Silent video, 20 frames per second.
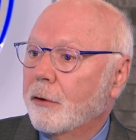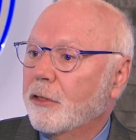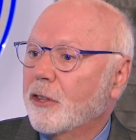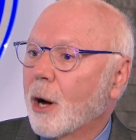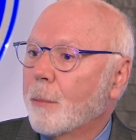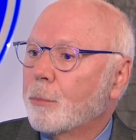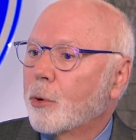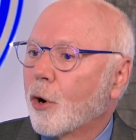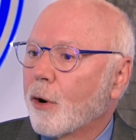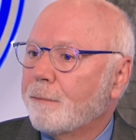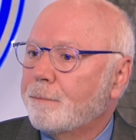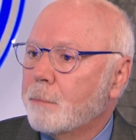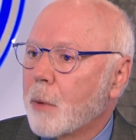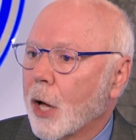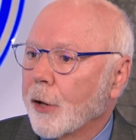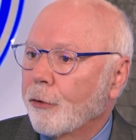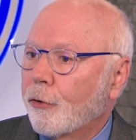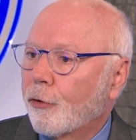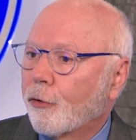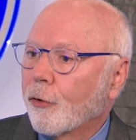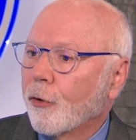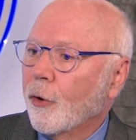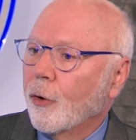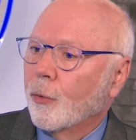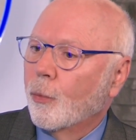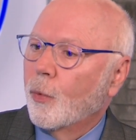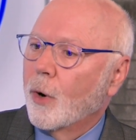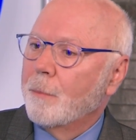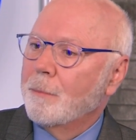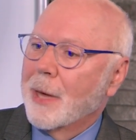number of months
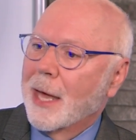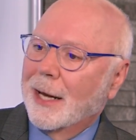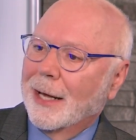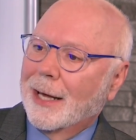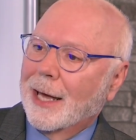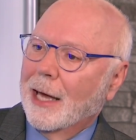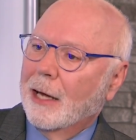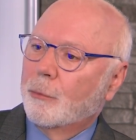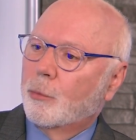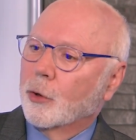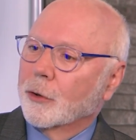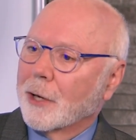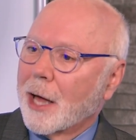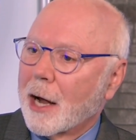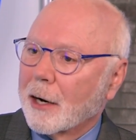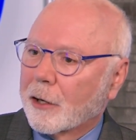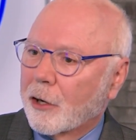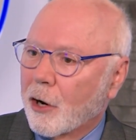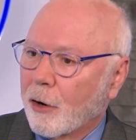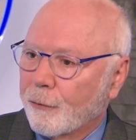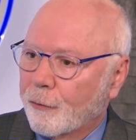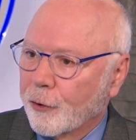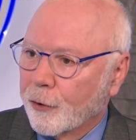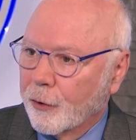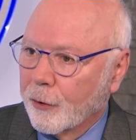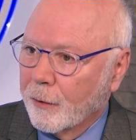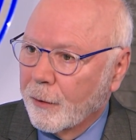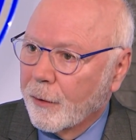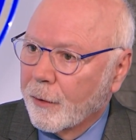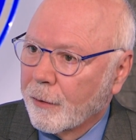where Medicaid will not cover
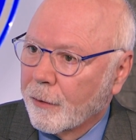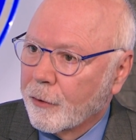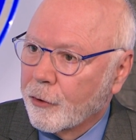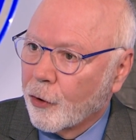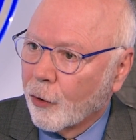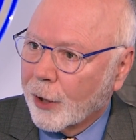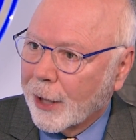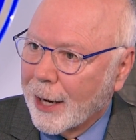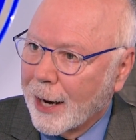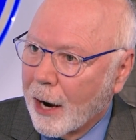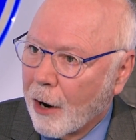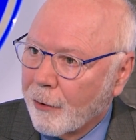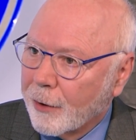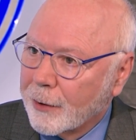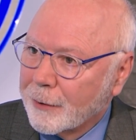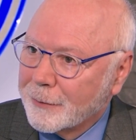your care.